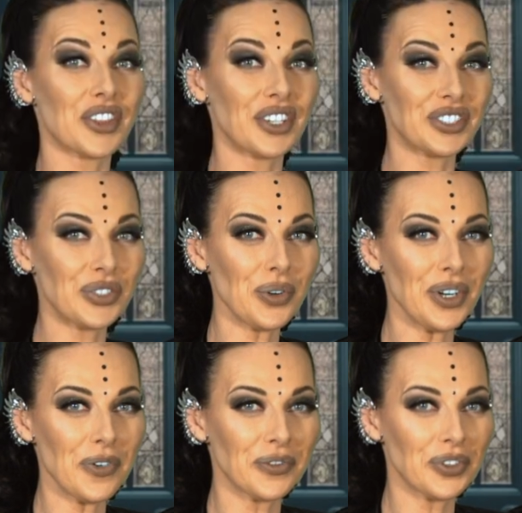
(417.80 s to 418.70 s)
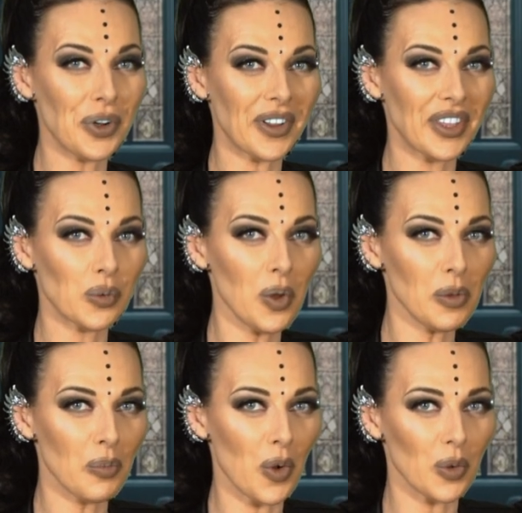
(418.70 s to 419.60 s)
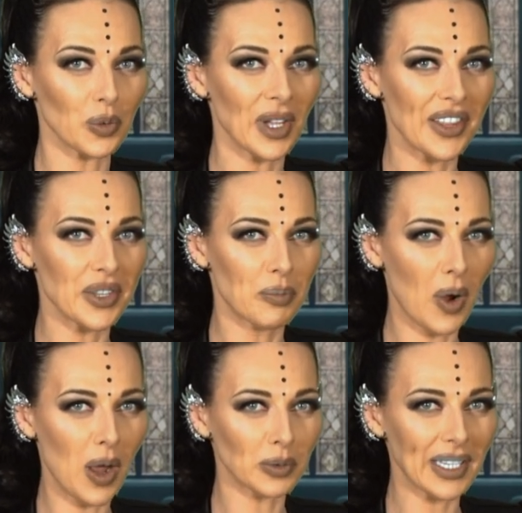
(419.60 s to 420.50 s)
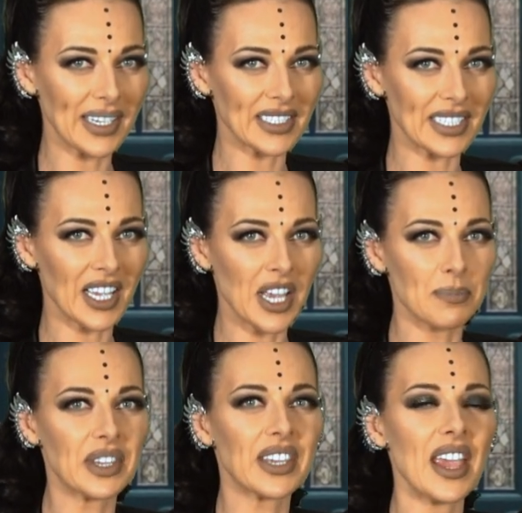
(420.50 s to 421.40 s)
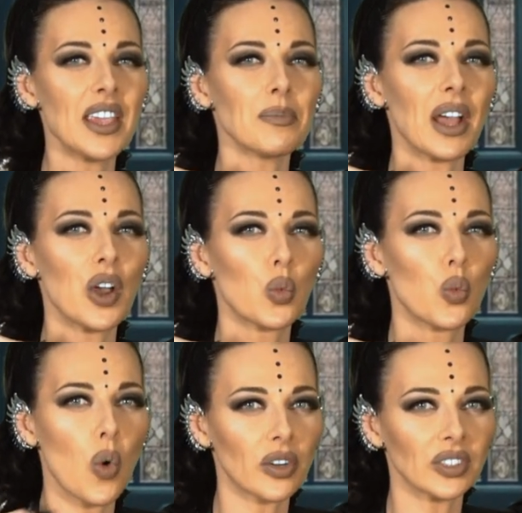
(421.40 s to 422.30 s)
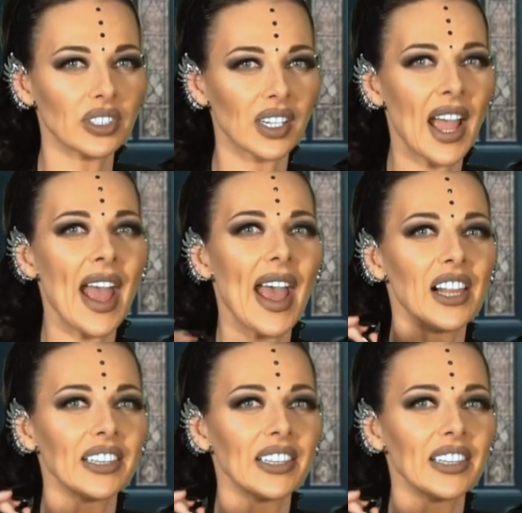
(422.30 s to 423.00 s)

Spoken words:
The story of Dorothy Walpole, the Brown Lady, became a warning, a